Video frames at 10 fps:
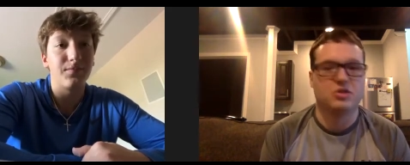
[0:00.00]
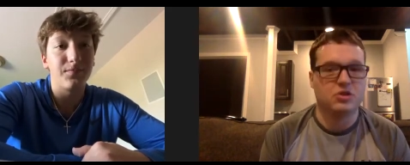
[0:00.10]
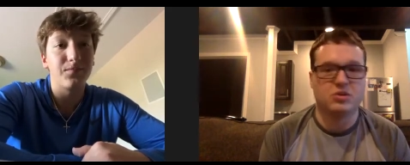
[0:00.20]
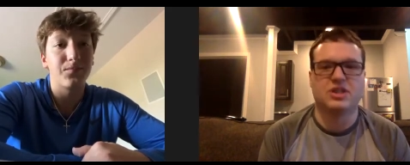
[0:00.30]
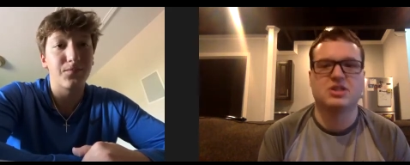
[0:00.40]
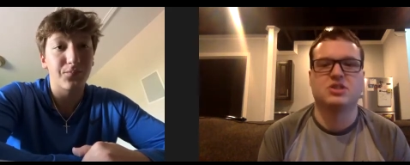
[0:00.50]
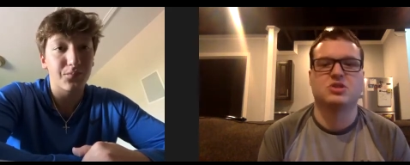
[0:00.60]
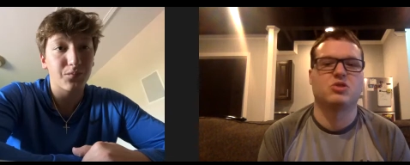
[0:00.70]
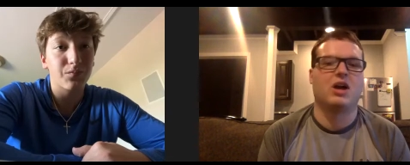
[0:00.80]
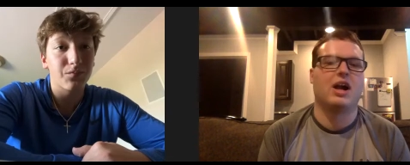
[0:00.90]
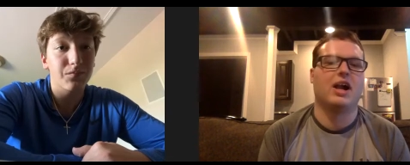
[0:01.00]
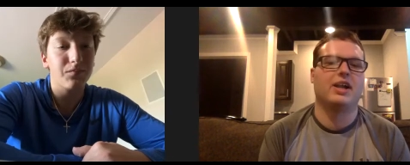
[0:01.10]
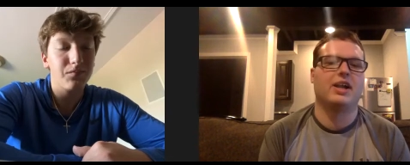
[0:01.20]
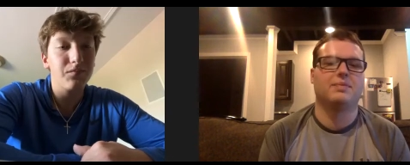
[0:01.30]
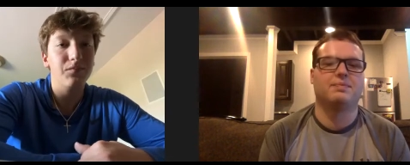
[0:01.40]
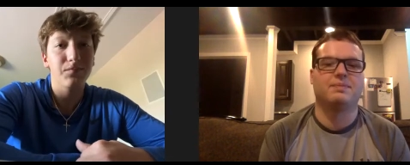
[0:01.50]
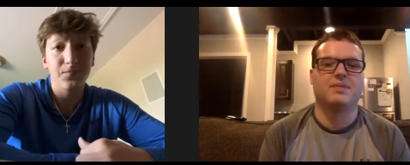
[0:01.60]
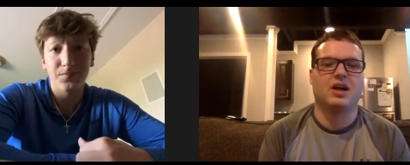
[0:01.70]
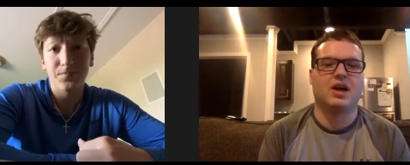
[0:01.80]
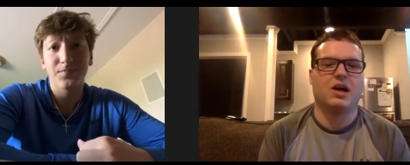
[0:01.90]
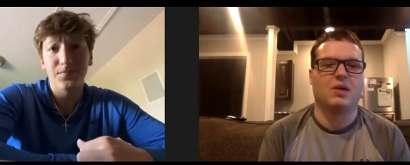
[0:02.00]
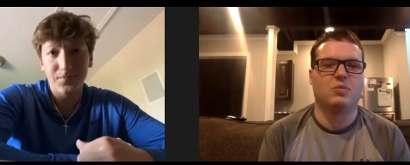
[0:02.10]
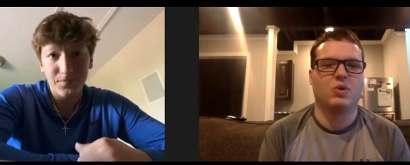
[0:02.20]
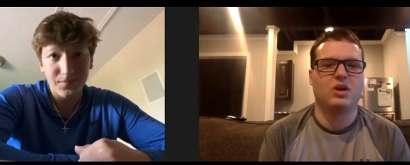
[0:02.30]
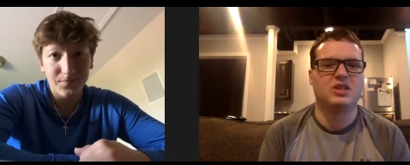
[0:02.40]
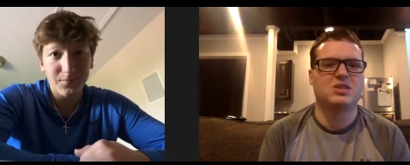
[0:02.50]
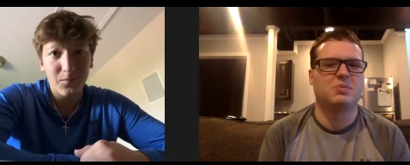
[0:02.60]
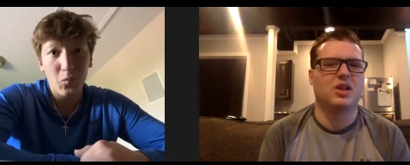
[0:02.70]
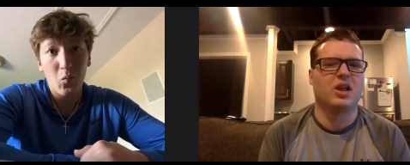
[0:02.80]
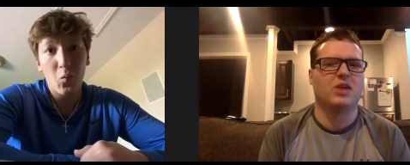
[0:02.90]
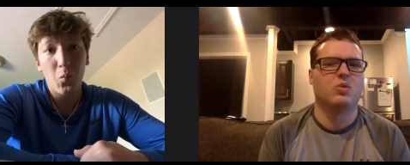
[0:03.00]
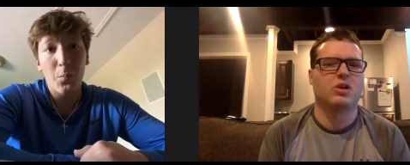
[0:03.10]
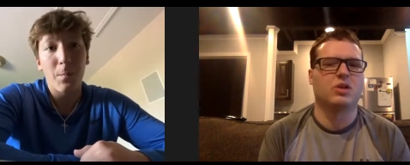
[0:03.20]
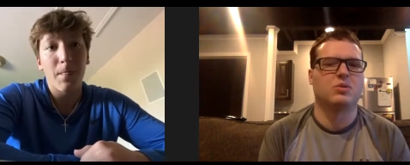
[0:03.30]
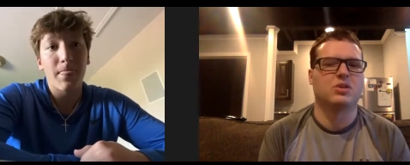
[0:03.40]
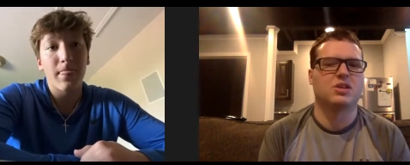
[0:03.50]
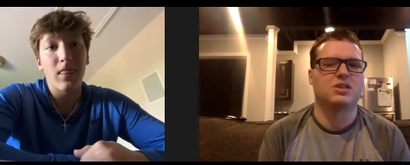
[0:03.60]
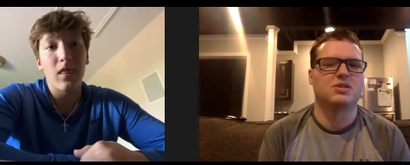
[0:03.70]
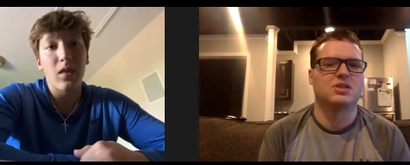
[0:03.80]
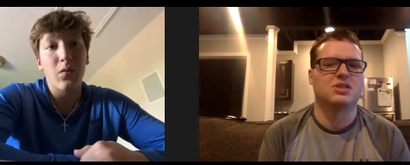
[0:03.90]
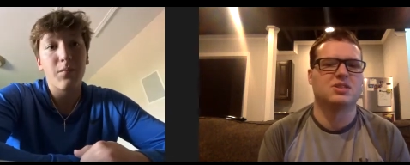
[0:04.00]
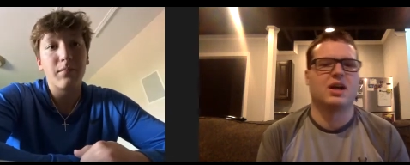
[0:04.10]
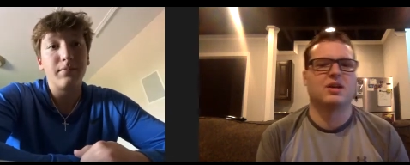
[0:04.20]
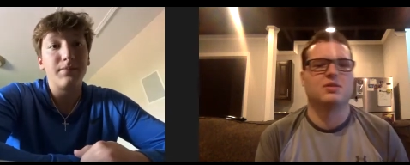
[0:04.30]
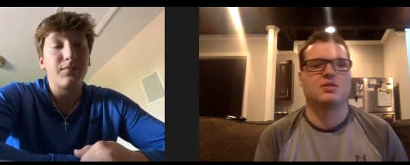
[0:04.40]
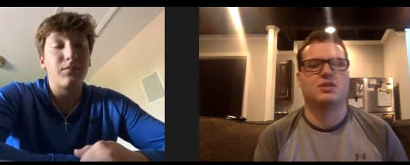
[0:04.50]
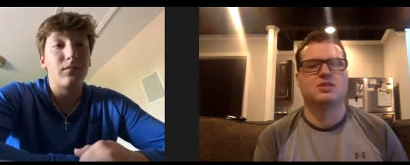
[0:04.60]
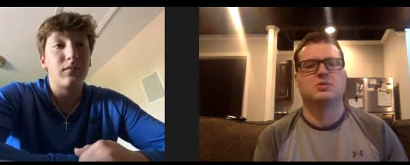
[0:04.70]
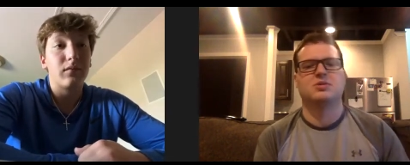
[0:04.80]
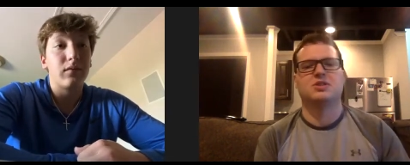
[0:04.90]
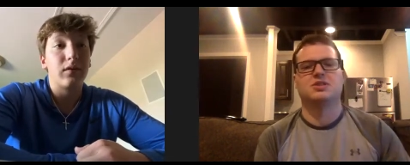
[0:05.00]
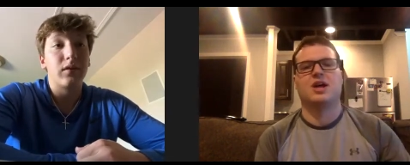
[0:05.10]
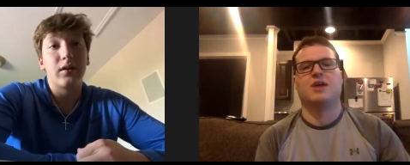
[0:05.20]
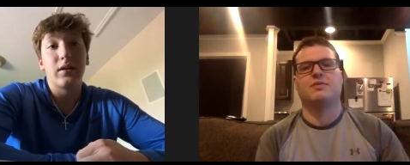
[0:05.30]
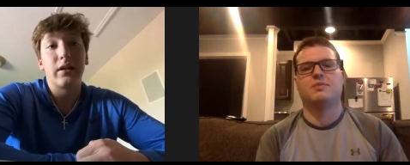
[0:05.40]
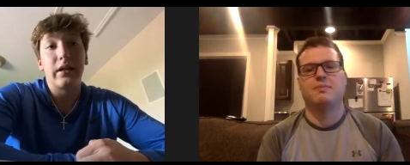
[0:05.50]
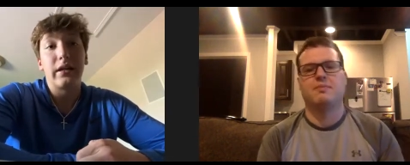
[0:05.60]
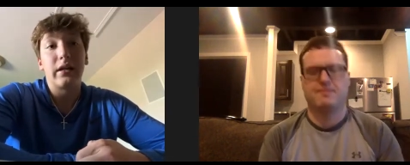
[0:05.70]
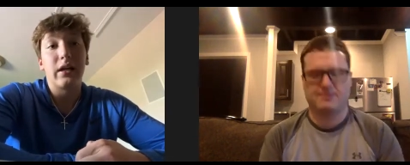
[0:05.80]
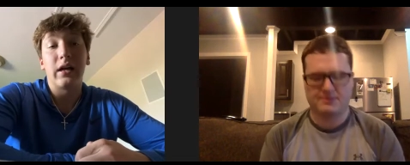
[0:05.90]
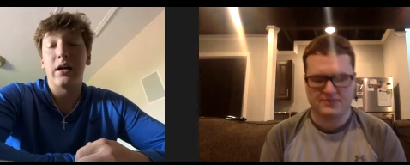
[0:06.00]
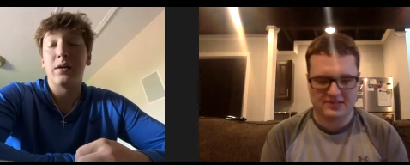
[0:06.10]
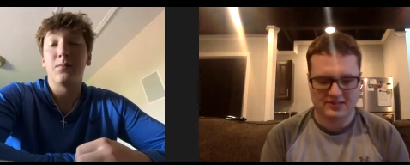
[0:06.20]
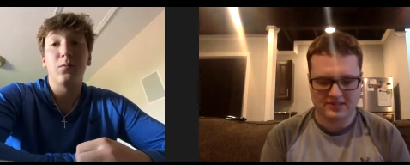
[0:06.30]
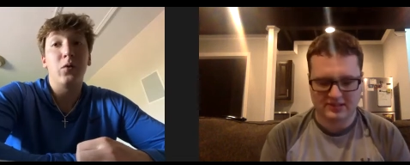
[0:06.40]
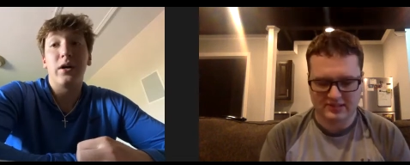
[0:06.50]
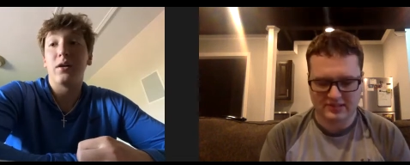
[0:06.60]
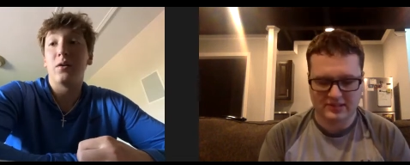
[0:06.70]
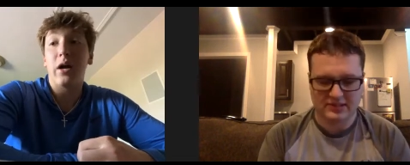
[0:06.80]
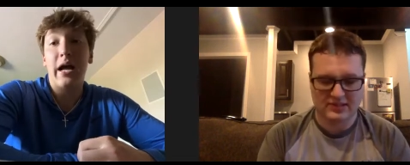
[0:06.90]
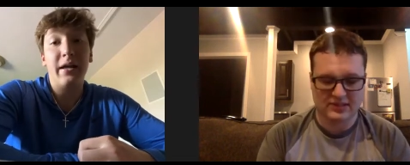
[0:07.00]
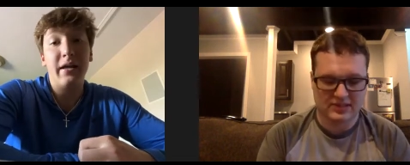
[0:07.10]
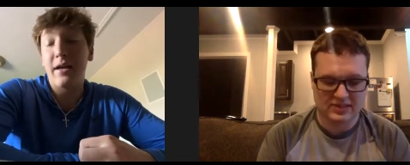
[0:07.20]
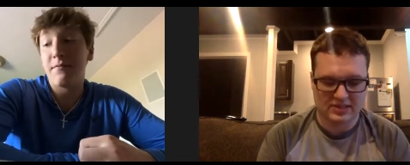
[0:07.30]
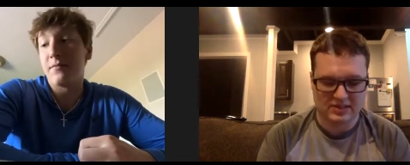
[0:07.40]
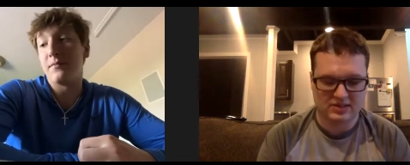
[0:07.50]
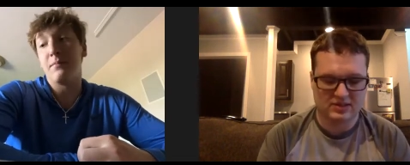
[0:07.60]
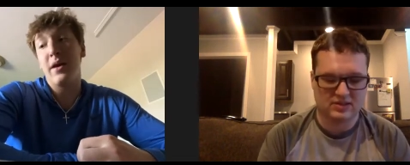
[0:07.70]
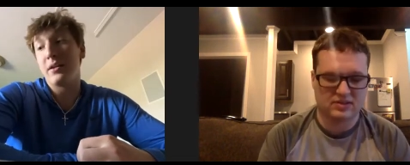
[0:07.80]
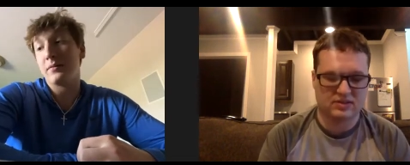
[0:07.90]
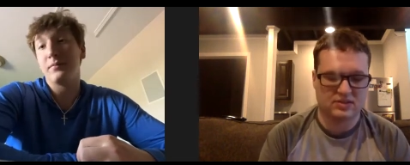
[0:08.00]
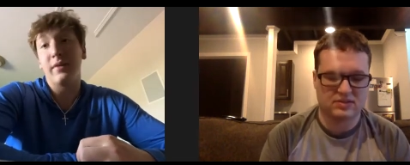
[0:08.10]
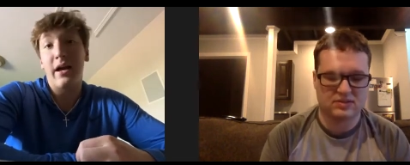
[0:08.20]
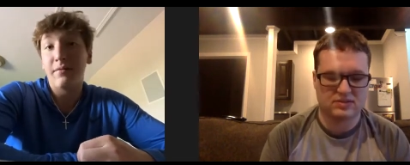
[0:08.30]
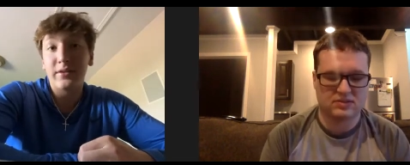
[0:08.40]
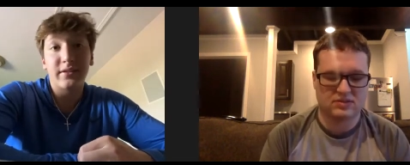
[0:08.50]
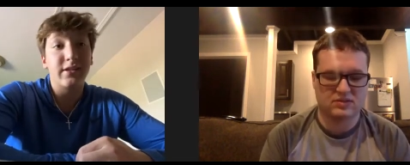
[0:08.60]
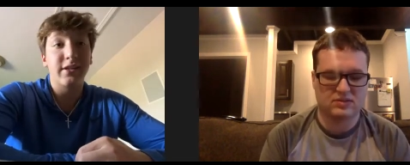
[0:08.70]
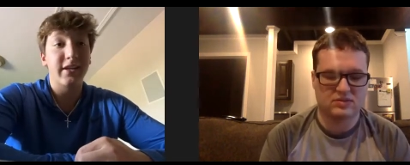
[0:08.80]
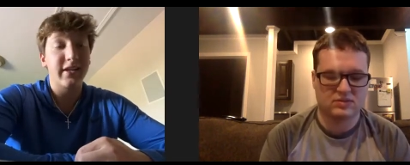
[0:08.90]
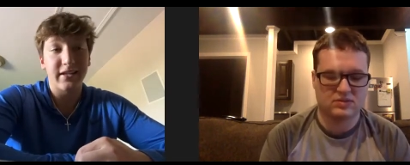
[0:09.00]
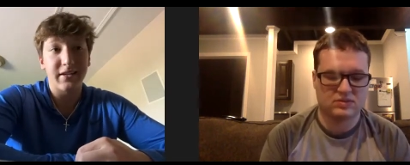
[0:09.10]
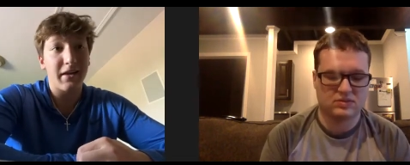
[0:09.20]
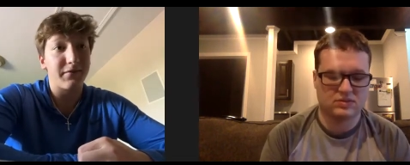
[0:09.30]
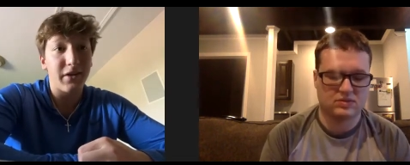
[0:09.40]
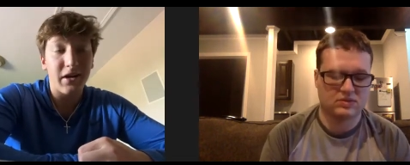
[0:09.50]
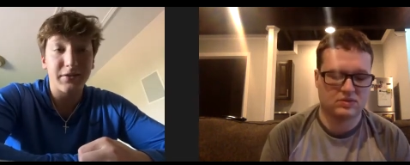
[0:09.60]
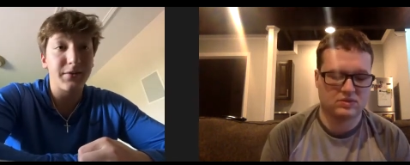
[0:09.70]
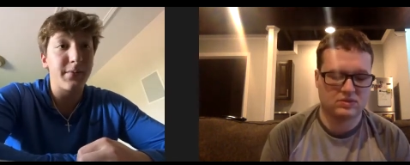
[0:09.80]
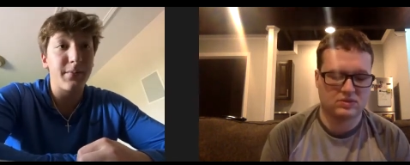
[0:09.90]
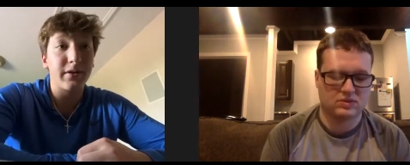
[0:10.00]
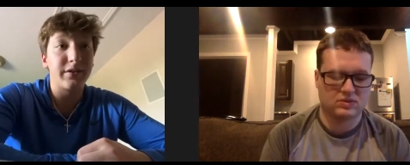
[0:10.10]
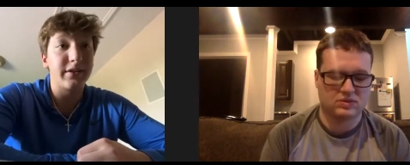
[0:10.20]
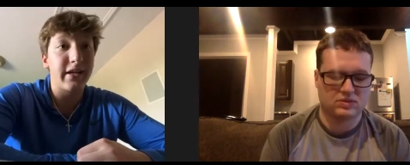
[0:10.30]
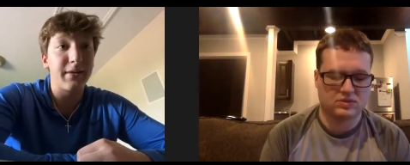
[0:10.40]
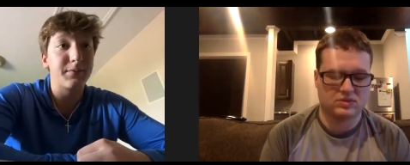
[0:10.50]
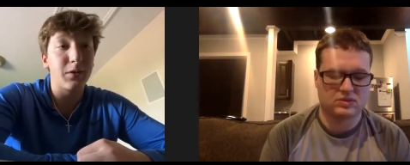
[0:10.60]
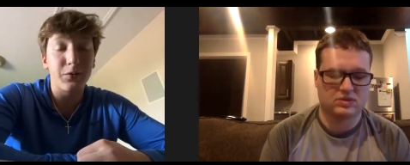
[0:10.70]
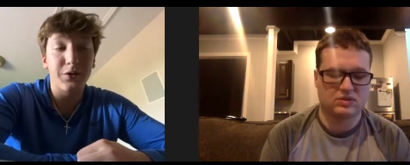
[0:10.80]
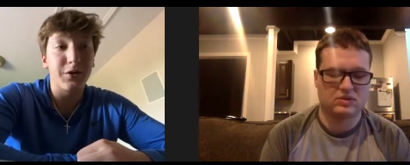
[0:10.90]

Speaker 1: new things to try, um, what has it been like working with this these kind of, this this staff?
Speaker 2: Um, well, I, I've met him obviously, and I've talked to him a bunch of times. Coach